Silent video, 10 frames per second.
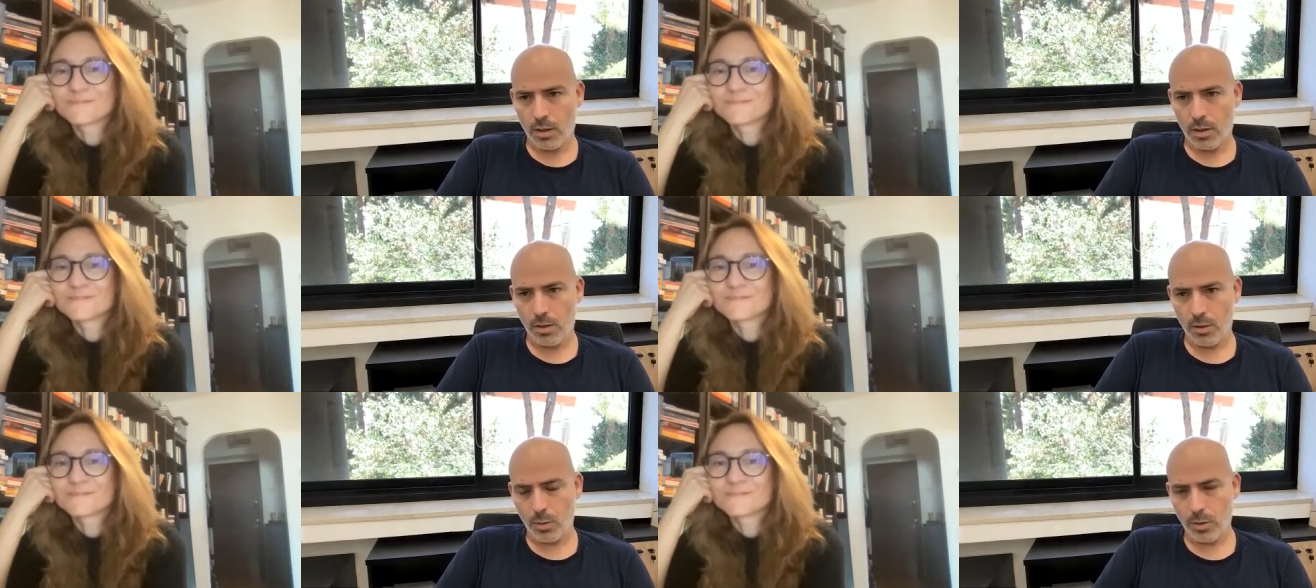
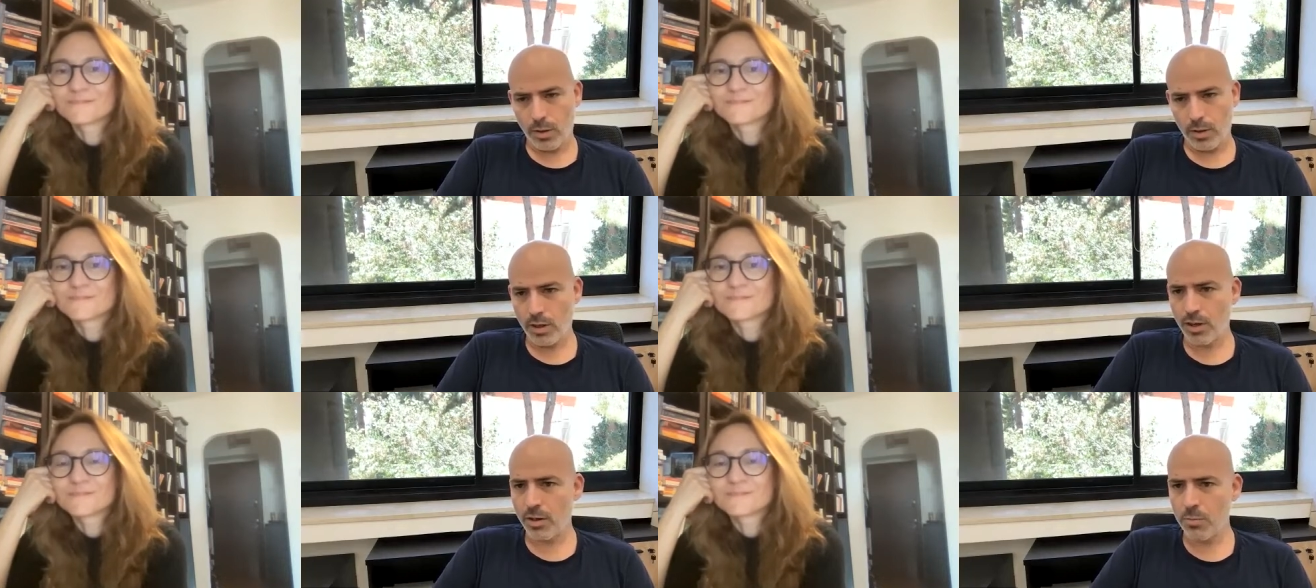Speaker 1: you will
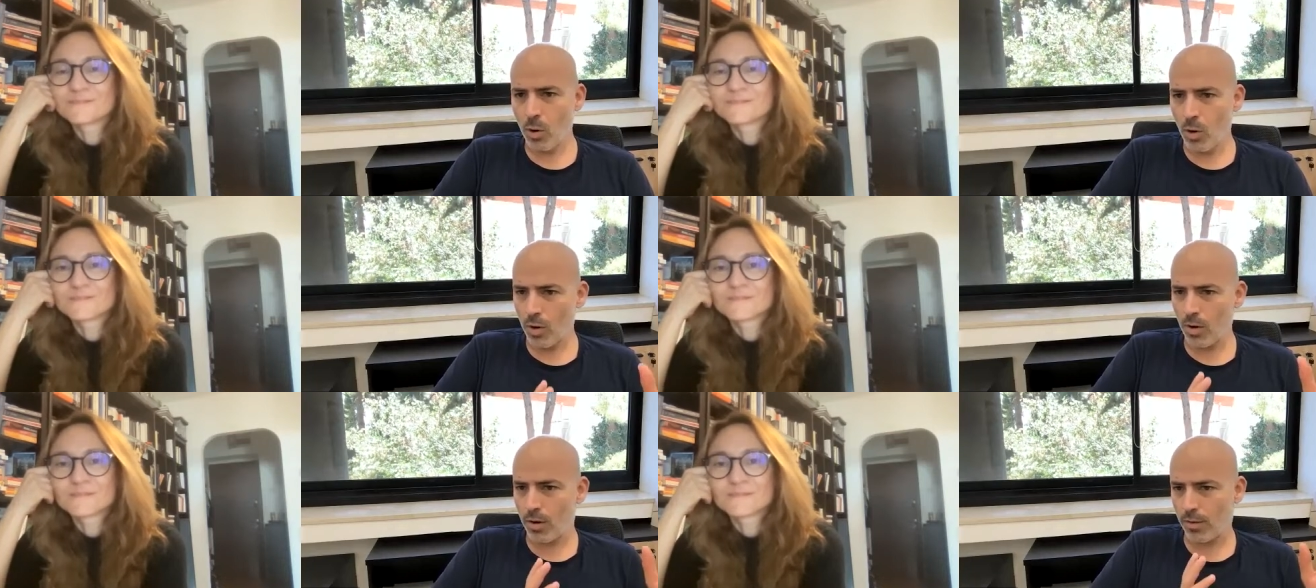learn
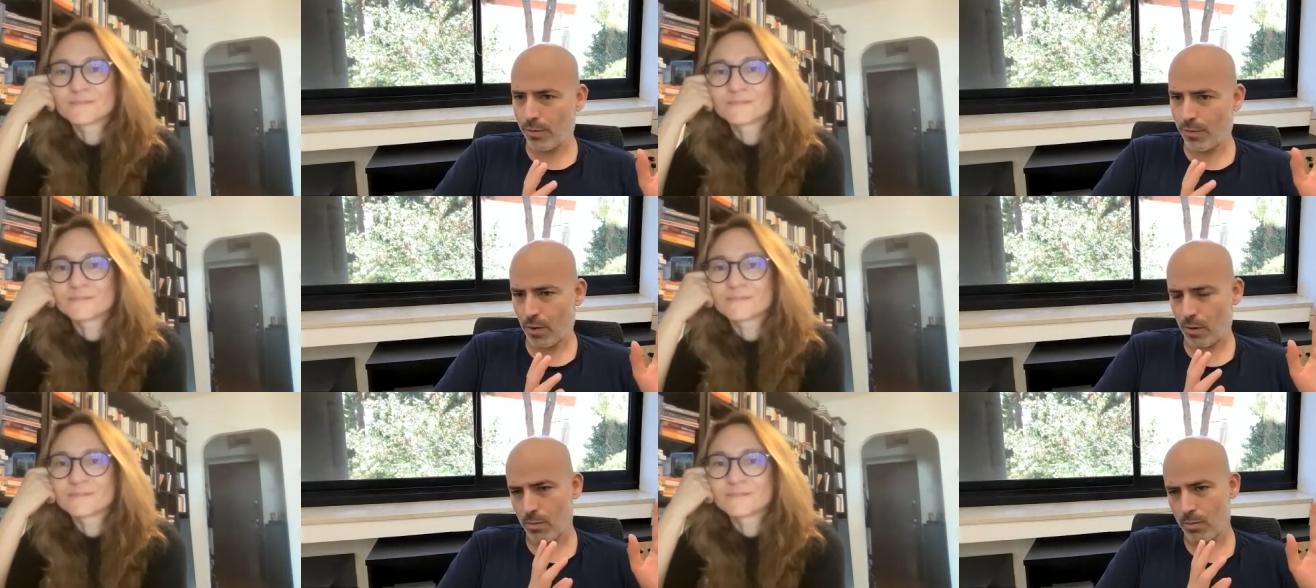more
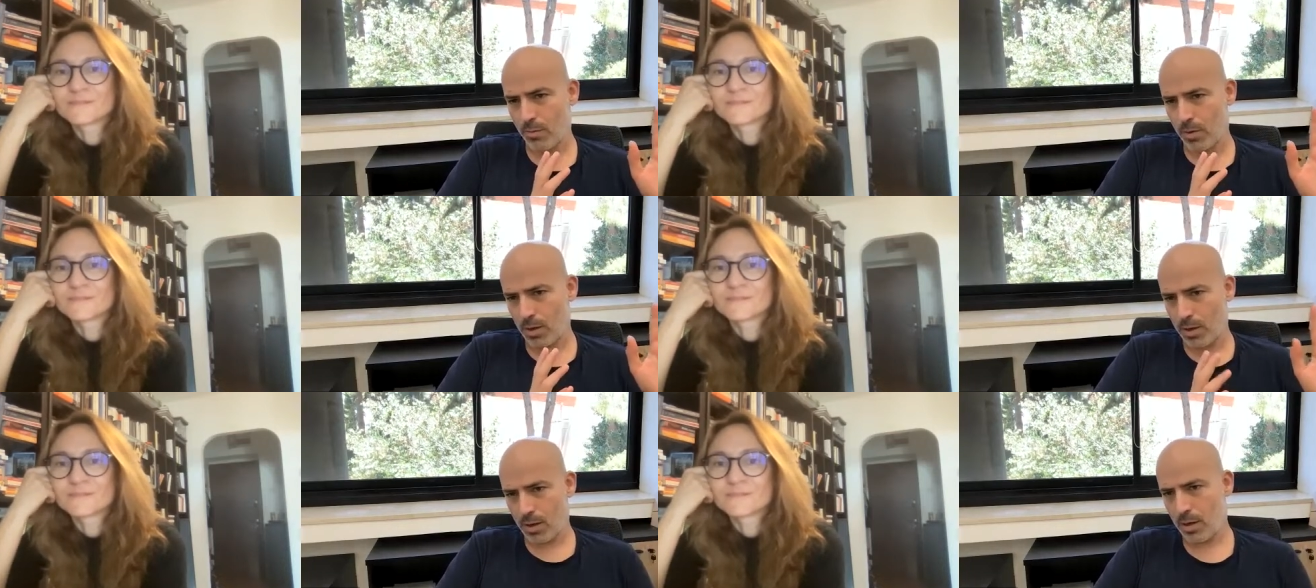from
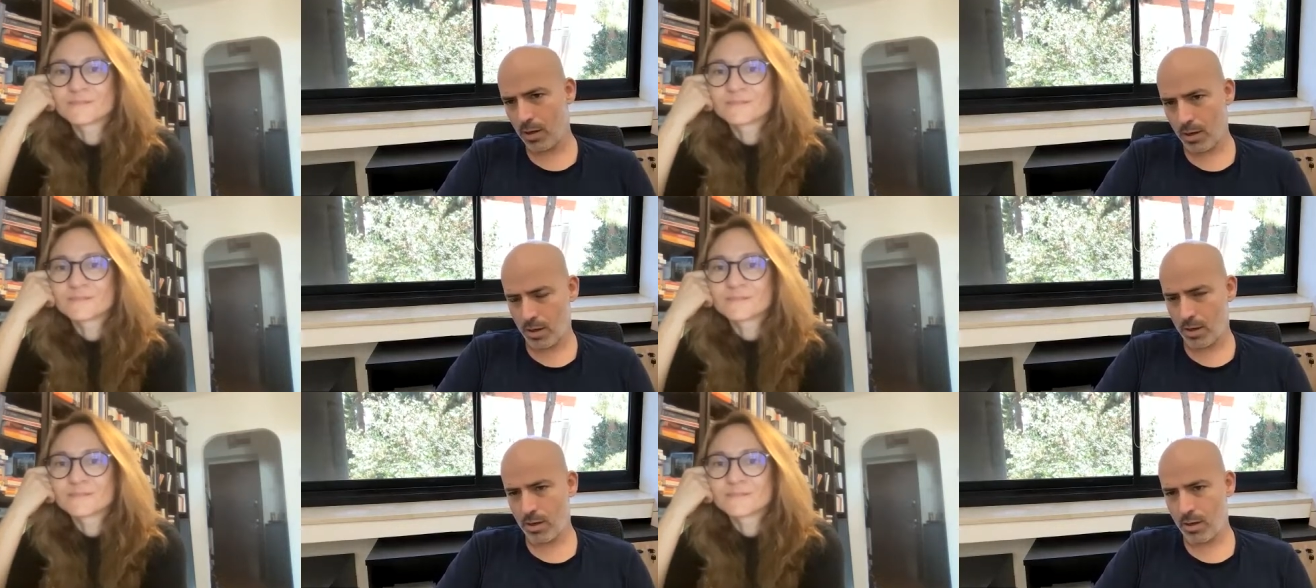
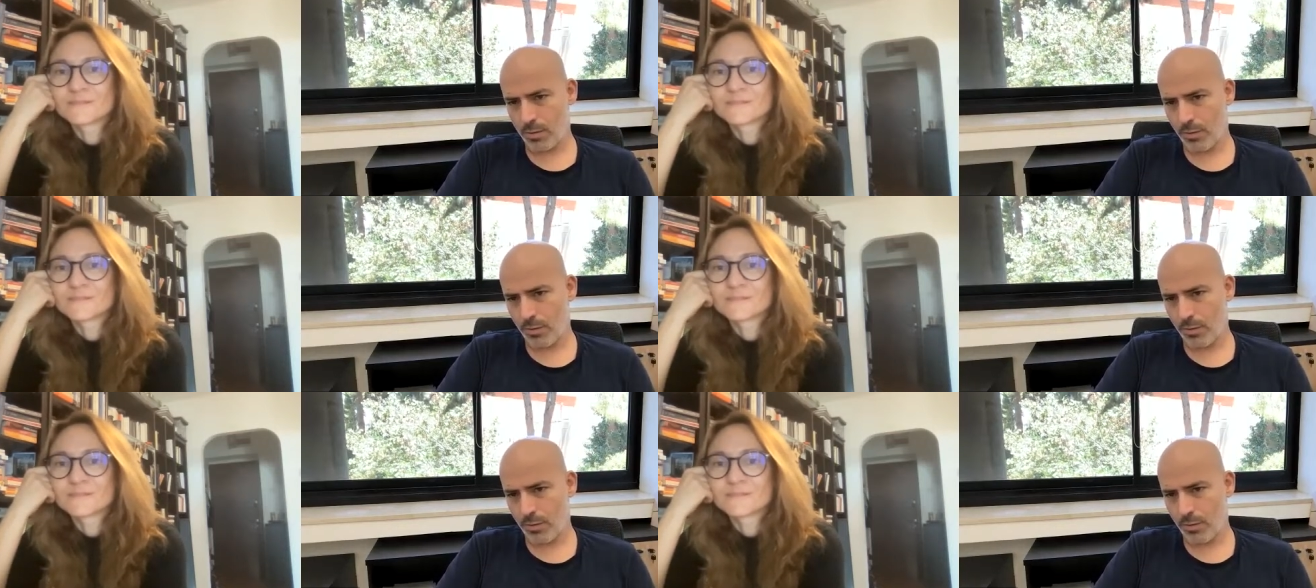uh,